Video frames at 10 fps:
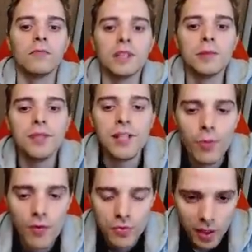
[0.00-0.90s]
Maybe he
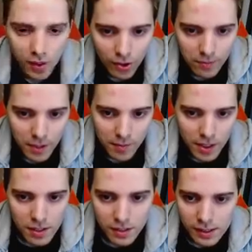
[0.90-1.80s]
whips welder, maybe
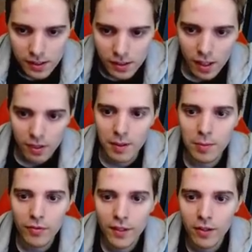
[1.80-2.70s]
he doesn't. Maybe
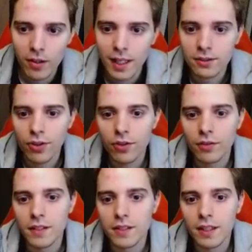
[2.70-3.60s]
we find our last of
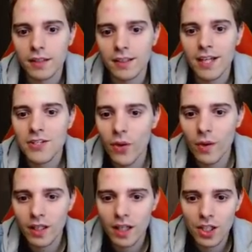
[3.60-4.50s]
Vitality so
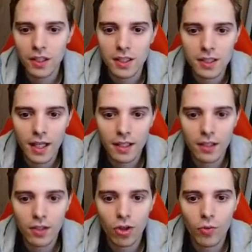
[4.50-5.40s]
we can actually attack
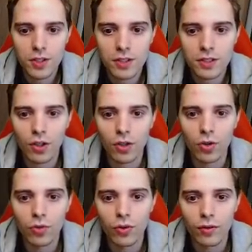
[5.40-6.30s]
here, or we just gonna
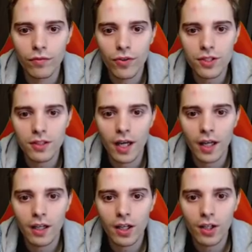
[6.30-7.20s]
go for the first
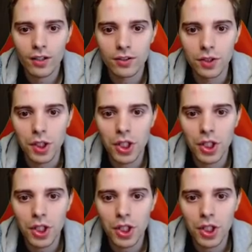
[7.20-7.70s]
attack, the